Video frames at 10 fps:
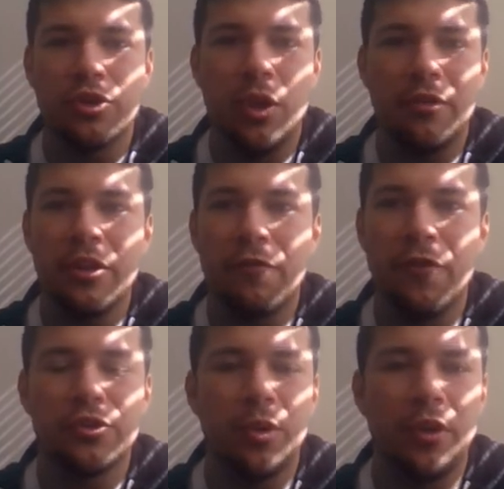So I've got the
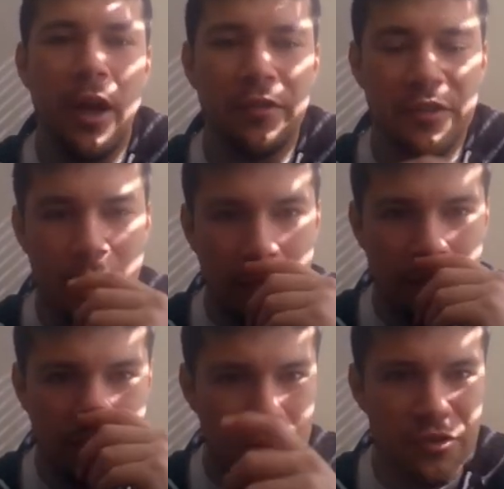first one graphed,
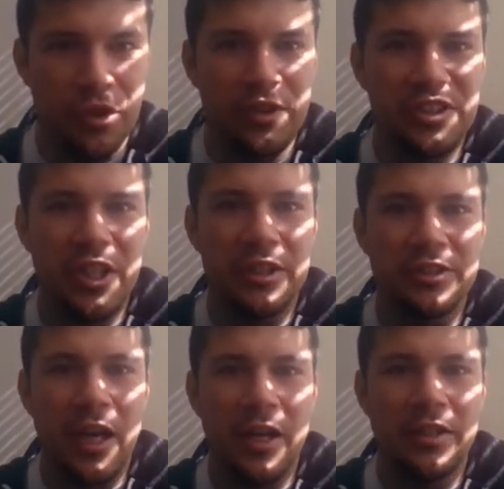and as you can see,
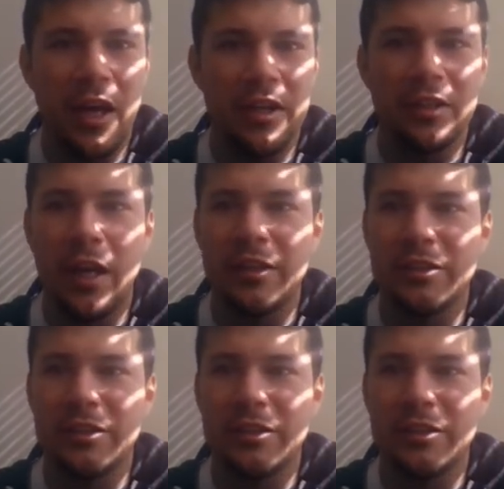it's got a dotted line.